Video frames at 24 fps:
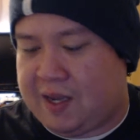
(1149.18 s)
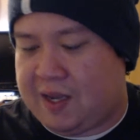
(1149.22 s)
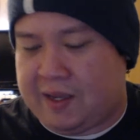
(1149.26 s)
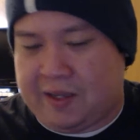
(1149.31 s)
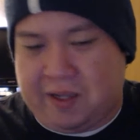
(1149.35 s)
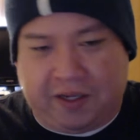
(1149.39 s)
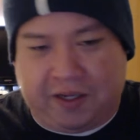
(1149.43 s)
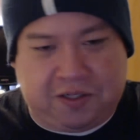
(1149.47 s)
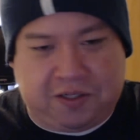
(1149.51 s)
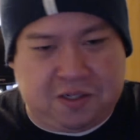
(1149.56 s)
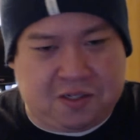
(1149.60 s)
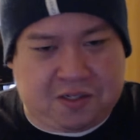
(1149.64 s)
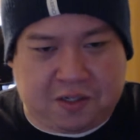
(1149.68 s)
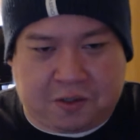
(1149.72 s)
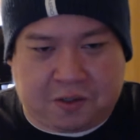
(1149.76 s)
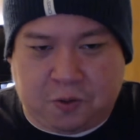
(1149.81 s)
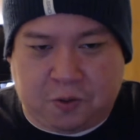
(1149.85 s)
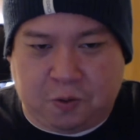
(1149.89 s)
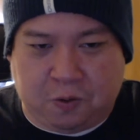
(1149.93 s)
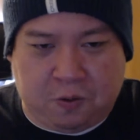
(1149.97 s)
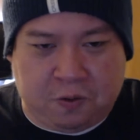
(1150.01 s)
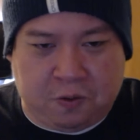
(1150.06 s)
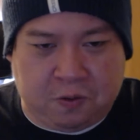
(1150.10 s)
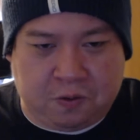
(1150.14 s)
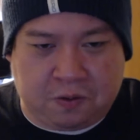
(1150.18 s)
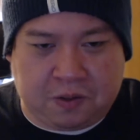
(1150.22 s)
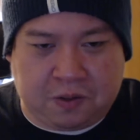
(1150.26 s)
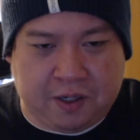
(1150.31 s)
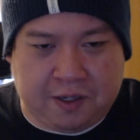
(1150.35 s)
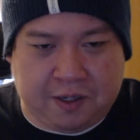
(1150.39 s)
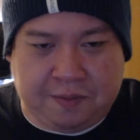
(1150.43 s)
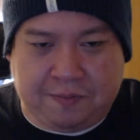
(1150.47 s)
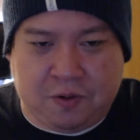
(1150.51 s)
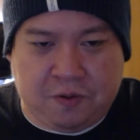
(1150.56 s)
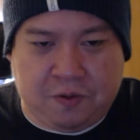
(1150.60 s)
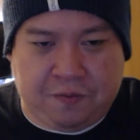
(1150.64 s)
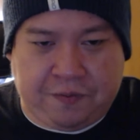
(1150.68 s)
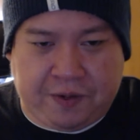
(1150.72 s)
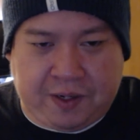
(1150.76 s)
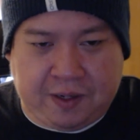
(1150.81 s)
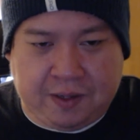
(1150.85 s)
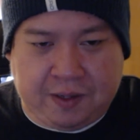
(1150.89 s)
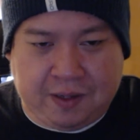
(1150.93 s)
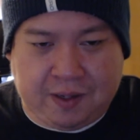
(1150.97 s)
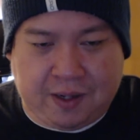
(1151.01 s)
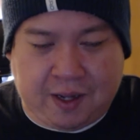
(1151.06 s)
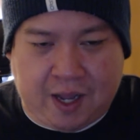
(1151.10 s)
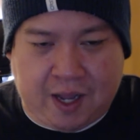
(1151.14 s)
Yeah, it's just a cool, good
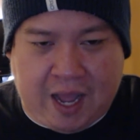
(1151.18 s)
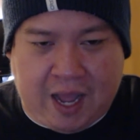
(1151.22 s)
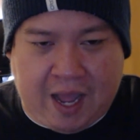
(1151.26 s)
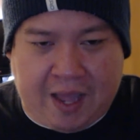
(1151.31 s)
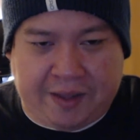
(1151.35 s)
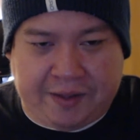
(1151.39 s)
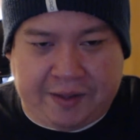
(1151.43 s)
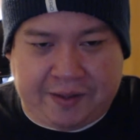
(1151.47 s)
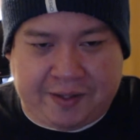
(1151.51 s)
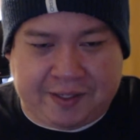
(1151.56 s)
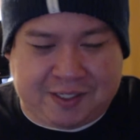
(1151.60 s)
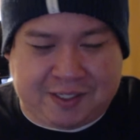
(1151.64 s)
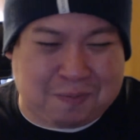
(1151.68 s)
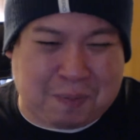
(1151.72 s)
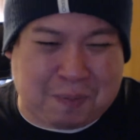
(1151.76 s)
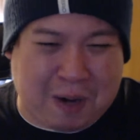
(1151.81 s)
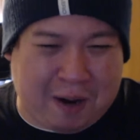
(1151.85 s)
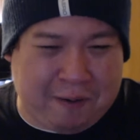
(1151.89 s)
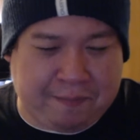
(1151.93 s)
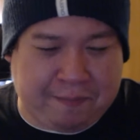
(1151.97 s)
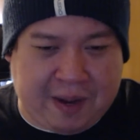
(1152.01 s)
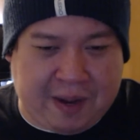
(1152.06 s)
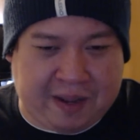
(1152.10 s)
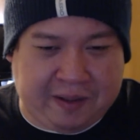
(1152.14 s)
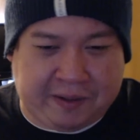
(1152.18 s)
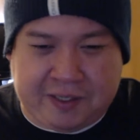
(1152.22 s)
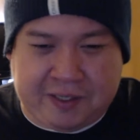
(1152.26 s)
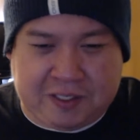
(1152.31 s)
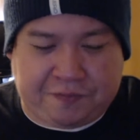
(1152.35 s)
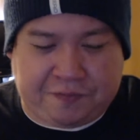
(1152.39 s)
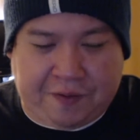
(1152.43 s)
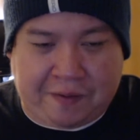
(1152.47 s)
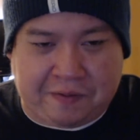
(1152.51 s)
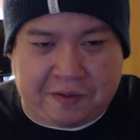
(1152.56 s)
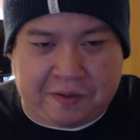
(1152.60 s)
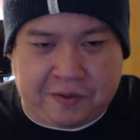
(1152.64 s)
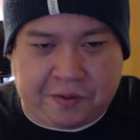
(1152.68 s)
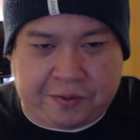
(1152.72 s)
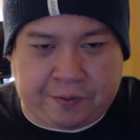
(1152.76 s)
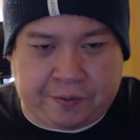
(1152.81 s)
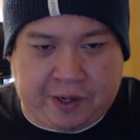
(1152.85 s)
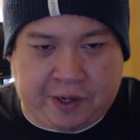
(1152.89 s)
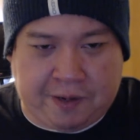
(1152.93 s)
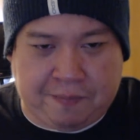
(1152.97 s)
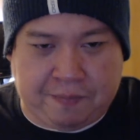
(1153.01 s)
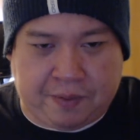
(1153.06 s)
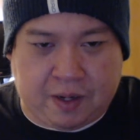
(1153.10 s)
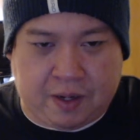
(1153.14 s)
movie. This is probably my least favorite of the
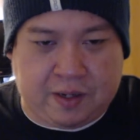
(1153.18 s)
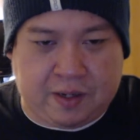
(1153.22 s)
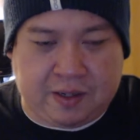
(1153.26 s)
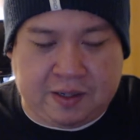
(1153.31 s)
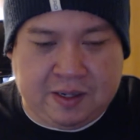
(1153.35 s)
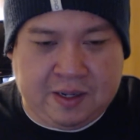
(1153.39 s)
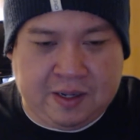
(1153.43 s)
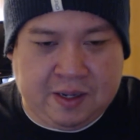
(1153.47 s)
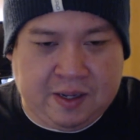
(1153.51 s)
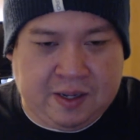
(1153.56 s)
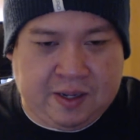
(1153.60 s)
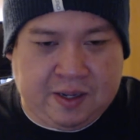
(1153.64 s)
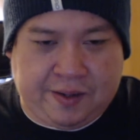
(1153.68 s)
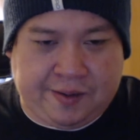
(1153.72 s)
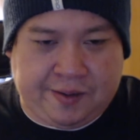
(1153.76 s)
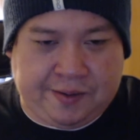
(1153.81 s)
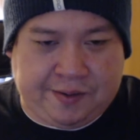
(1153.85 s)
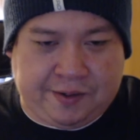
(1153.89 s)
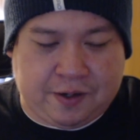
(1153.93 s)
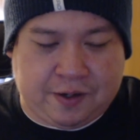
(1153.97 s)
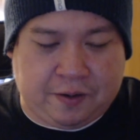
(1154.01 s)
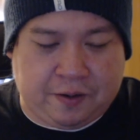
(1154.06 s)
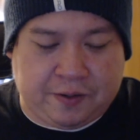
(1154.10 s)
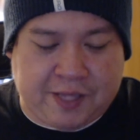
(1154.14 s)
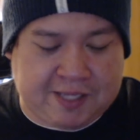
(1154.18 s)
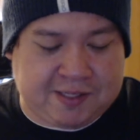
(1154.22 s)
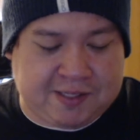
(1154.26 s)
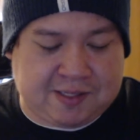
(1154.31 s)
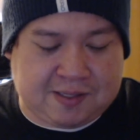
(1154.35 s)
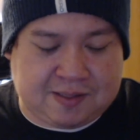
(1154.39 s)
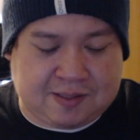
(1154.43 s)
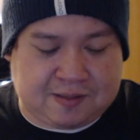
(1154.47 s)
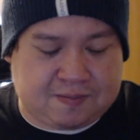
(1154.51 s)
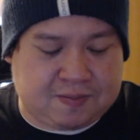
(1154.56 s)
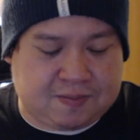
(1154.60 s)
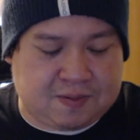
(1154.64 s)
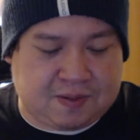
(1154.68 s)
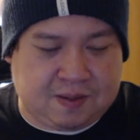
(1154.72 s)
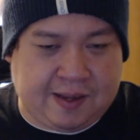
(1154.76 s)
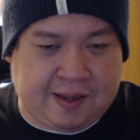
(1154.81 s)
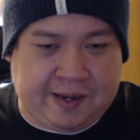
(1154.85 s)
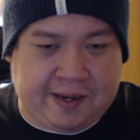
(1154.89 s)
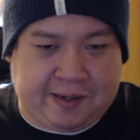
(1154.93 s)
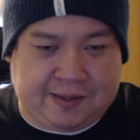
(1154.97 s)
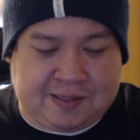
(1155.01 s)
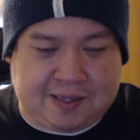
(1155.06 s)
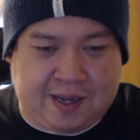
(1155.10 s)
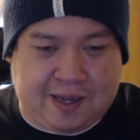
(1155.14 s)
three, but you know that's
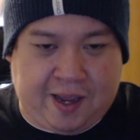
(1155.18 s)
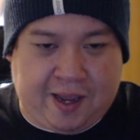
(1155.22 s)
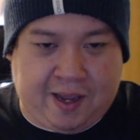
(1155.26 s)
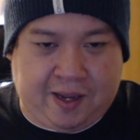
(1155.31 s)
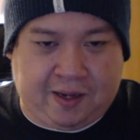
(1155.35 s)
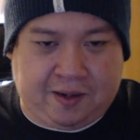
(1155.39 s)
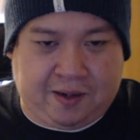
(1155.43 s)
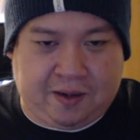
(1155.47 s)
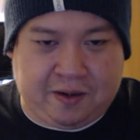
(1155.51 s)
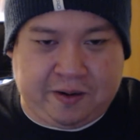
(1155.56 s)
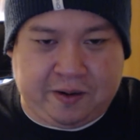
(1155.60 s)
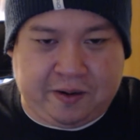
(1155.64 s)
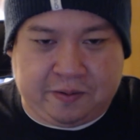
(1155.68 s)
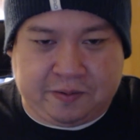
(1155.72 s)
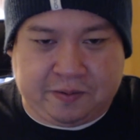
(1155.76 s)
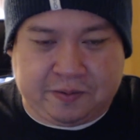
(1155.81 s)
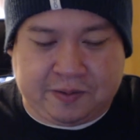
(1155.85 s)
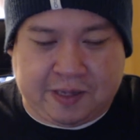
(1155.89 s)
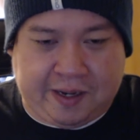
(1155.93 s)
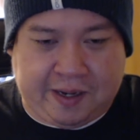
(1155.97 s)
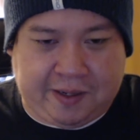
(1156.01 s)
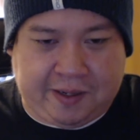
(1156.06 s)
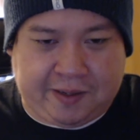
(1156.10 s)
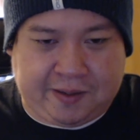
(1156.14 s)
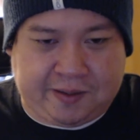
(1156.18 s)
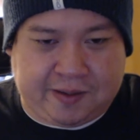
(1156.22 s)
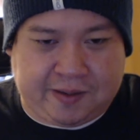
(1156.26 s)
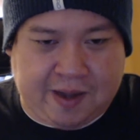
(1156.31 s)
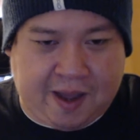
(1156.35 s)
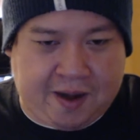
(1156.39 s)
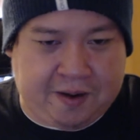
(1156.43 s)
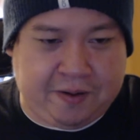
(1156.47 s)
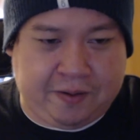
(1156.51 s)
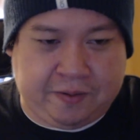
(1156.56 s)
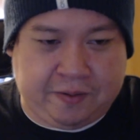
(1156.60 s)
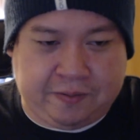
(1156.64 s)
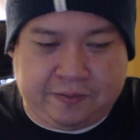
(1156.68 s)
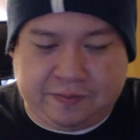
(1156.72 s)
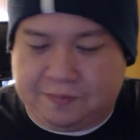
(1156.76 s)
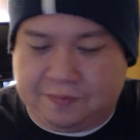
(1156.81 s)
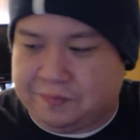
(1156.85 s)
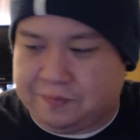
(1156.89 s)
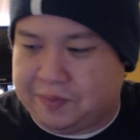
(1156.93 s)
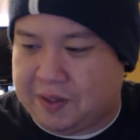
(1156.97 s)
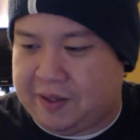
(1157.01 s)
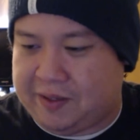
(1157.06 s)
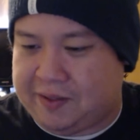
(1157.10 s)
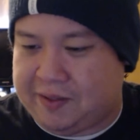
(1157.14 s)
like saying I don't know,
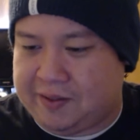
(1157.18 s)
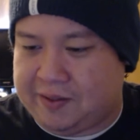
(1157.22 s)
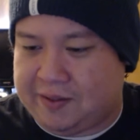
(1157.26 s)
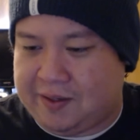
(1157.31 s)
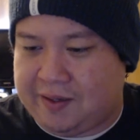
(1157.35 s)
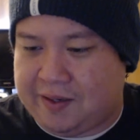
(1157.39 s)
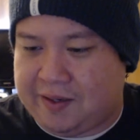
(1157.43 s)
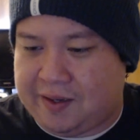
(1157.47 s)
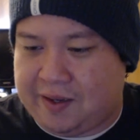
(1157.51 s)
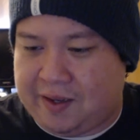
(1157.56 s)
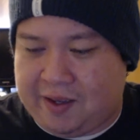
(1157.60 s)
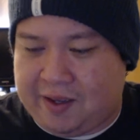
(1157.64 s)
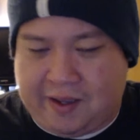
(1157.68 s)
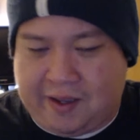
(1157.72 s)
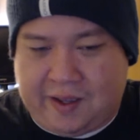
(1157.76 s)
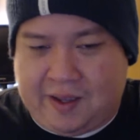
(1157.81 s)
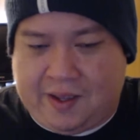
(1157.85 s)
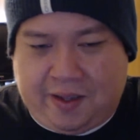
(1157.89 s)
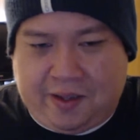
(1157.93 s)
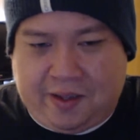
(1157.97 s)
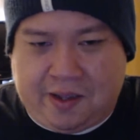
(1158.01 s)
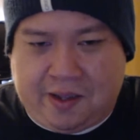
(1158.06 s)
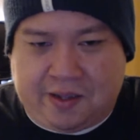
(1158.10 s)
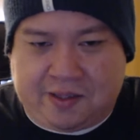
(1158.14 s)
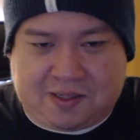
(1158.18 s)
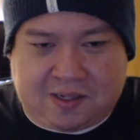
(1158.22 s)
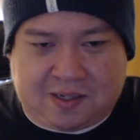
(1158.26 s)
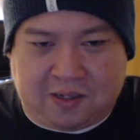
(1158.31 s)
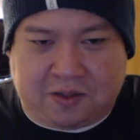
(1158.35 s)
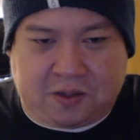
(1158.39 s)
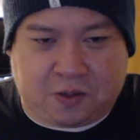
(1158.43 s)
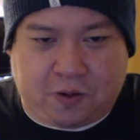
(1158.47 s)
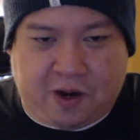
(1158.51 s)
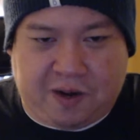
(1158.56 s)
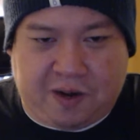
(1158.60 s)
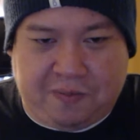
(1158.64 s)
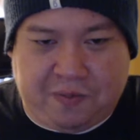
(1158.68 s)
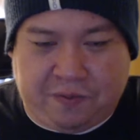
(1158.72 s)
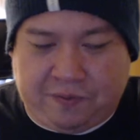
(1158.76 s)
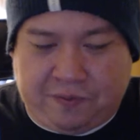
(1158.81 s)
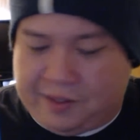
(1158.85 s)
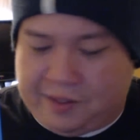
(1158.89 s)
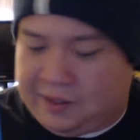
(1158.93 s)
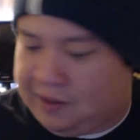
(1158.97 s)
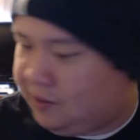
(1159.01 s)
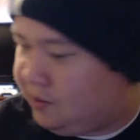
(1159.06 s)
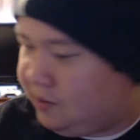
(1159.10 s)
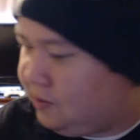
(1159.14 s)
but it's still a great
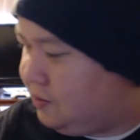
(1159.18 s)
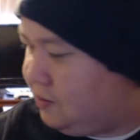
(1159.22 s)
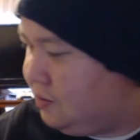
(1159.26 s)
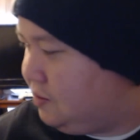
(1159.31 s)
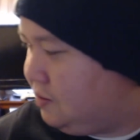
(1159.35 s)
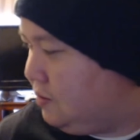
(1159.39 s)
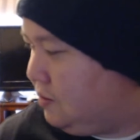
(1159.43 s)
movie.